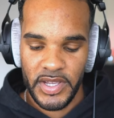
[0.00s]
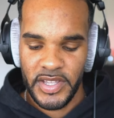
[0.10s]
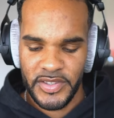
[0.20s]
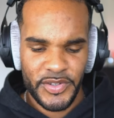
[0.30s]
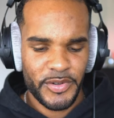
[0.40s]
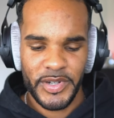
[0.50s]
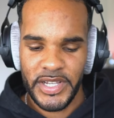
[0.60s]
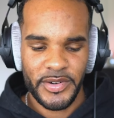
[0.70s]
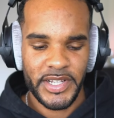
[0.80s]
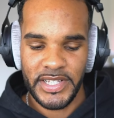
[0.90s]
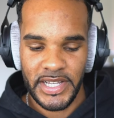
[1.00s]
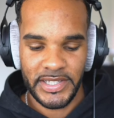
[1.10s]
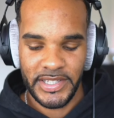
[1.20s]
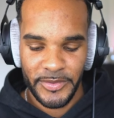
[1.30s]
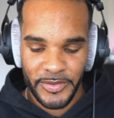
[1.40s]
It totally creates like a
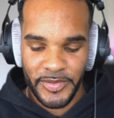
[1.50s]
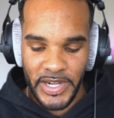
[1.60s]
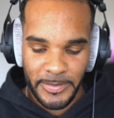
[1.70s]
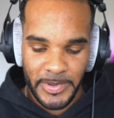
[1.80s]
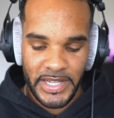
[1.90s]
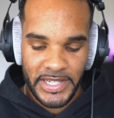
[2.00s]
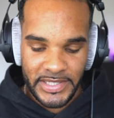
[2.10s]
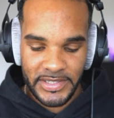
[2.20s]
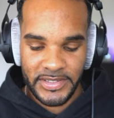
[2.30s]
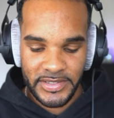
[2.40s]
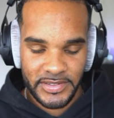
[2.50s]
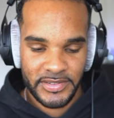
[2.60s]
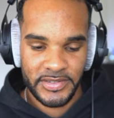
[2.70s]
different vibe. I like this.